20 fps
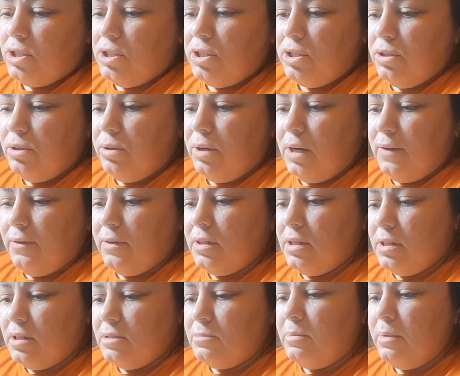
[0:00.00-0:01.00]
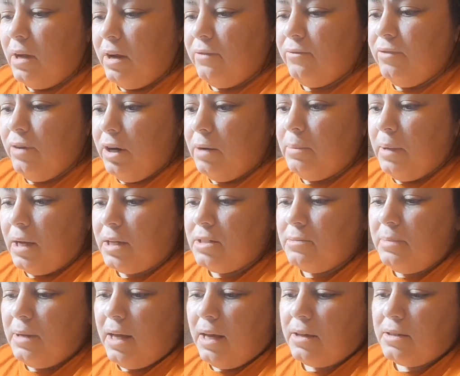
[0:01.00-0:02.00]
and so much to do, and everything's
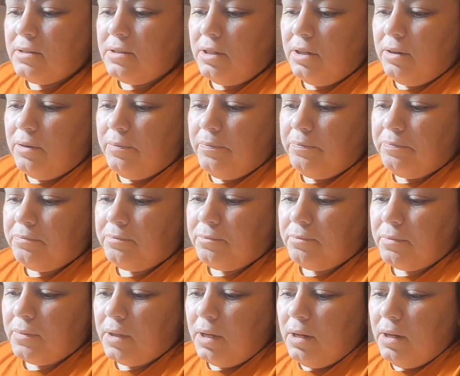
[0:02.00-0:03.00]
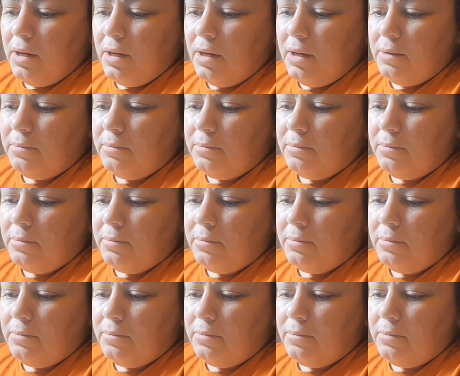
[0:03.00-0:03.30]
very back to back. So